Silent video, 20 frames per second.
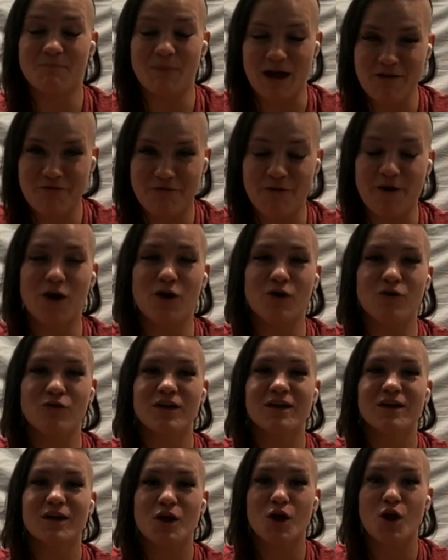my
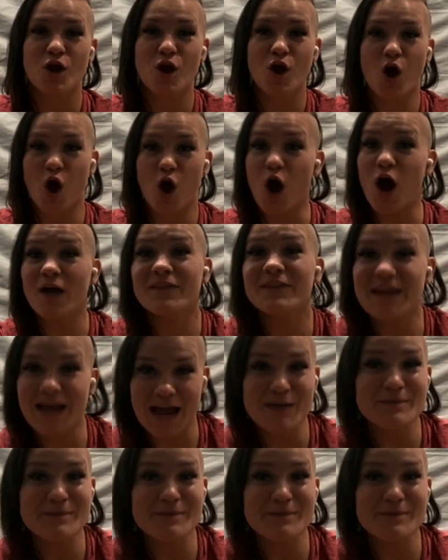phone, on the